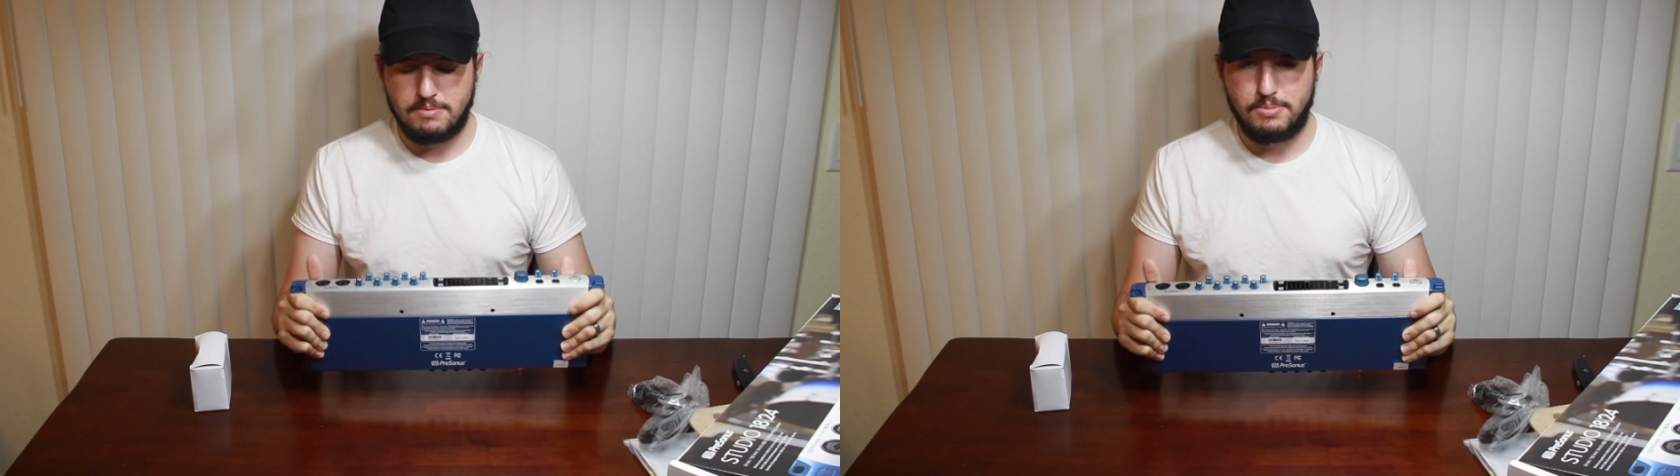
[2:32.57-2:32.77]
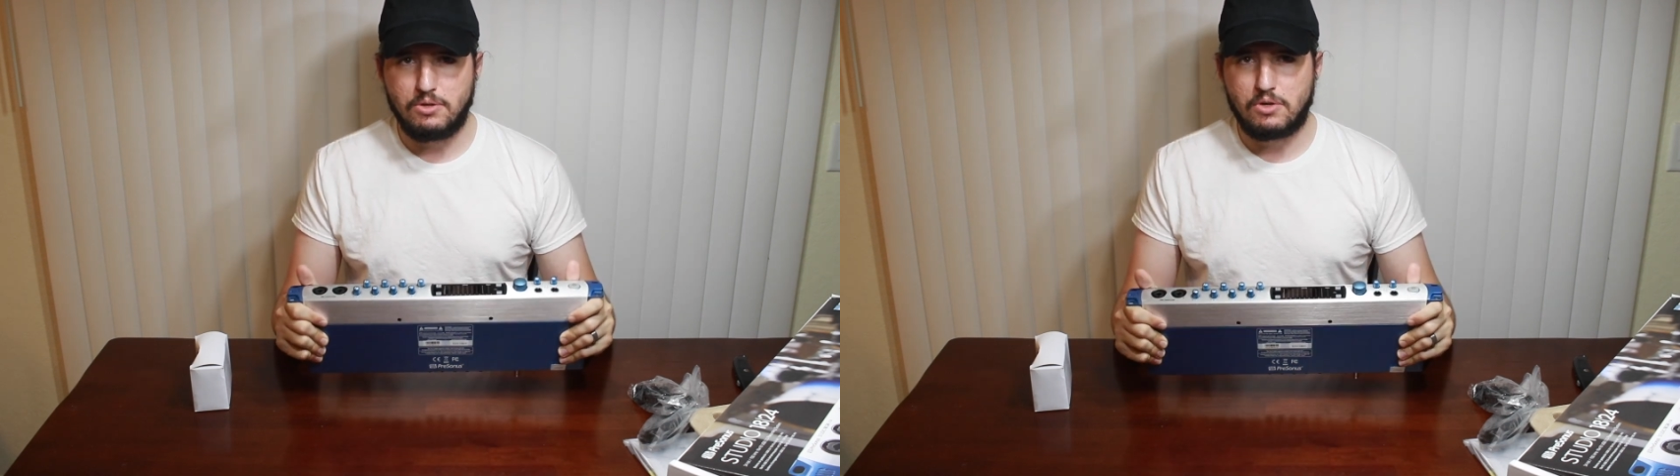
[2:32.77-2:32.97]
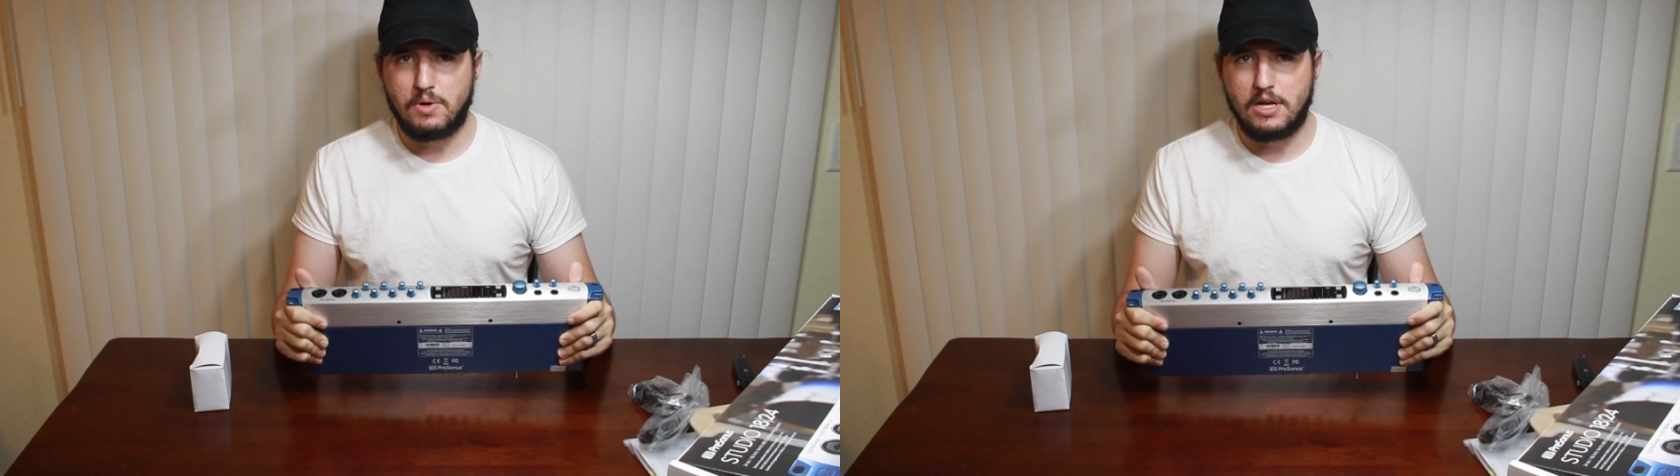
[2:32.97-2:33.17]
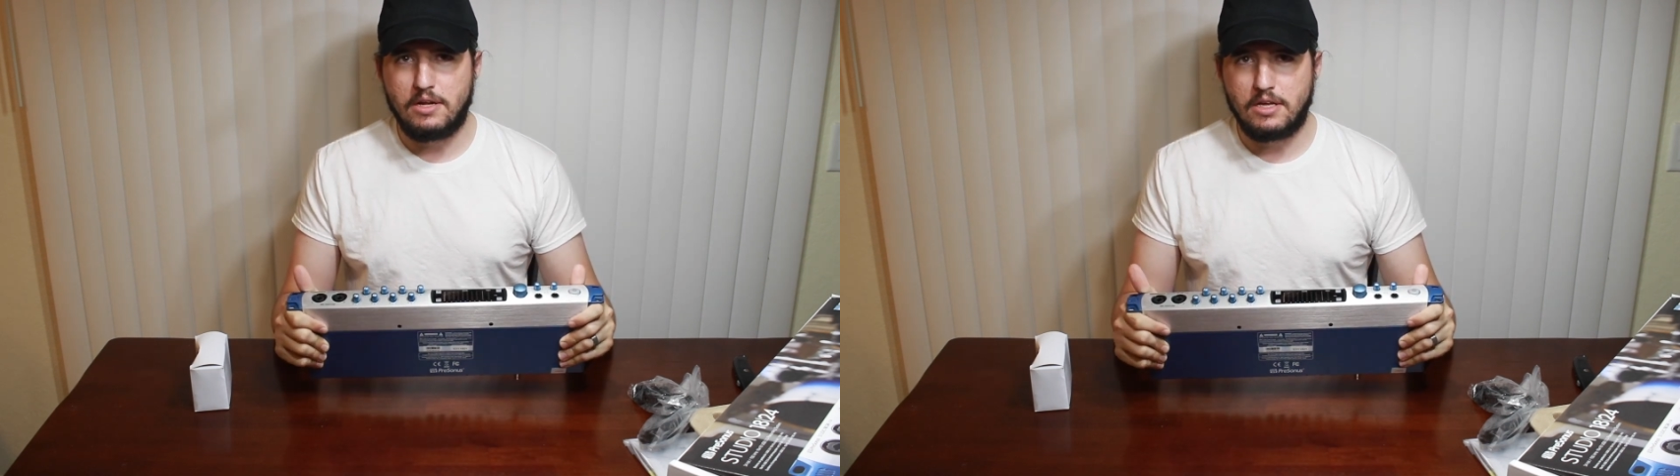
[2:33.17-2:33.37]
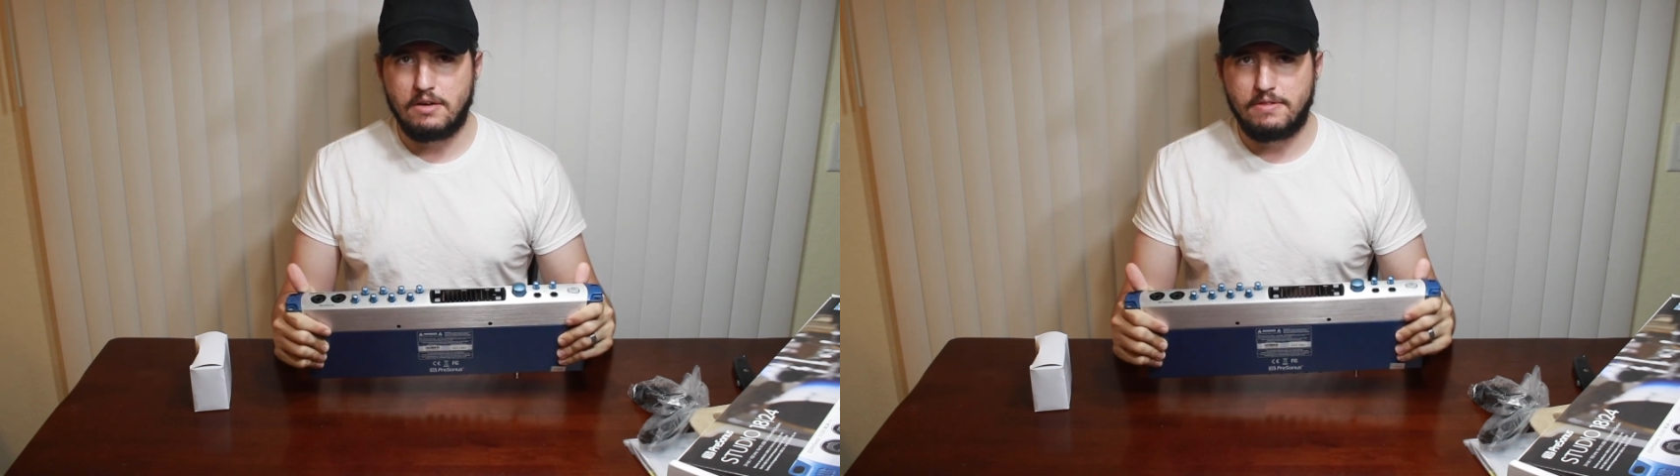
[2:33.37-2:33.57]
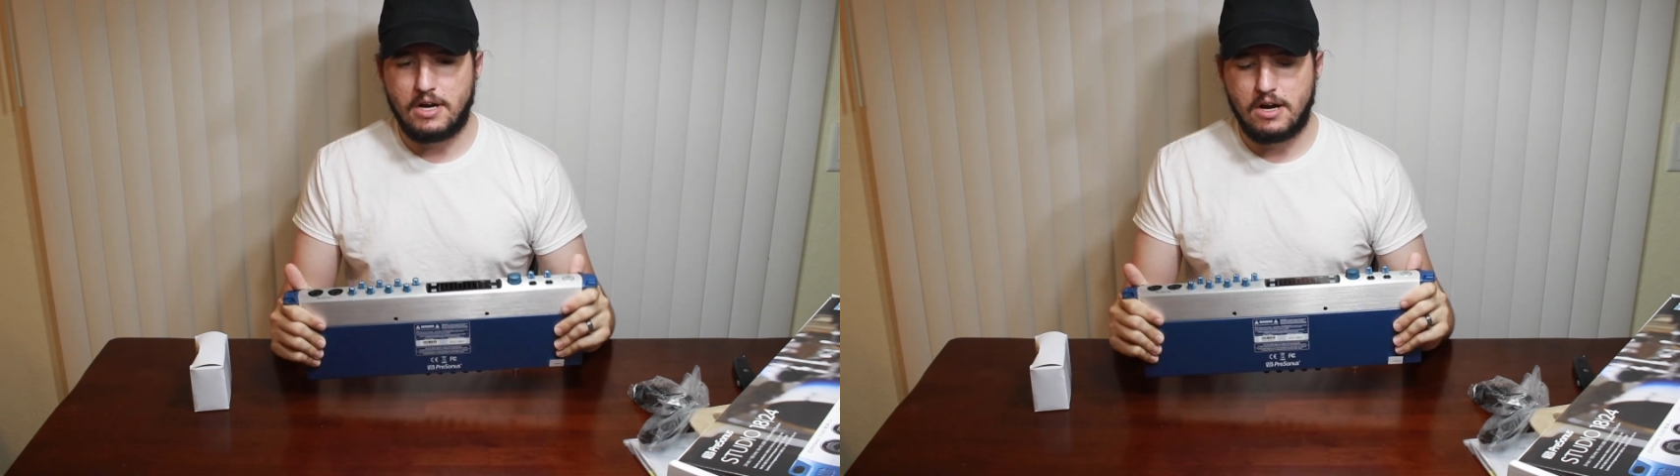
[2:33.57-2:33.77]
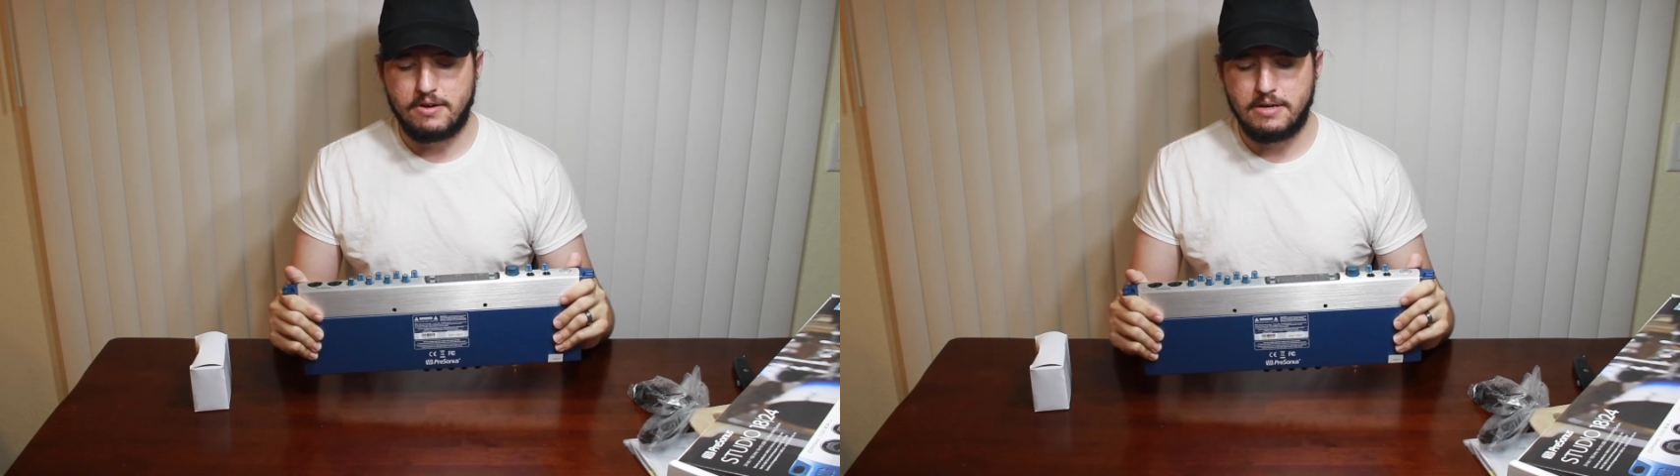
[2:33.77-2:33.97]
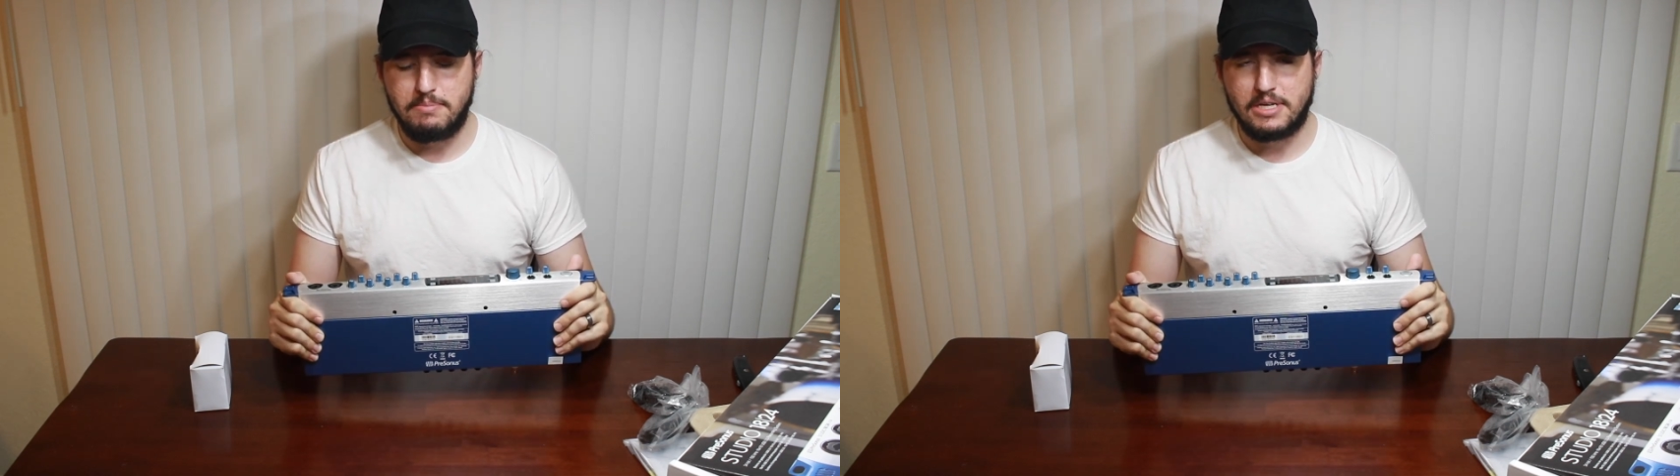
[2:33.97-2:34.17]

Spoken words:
the build quality of the RM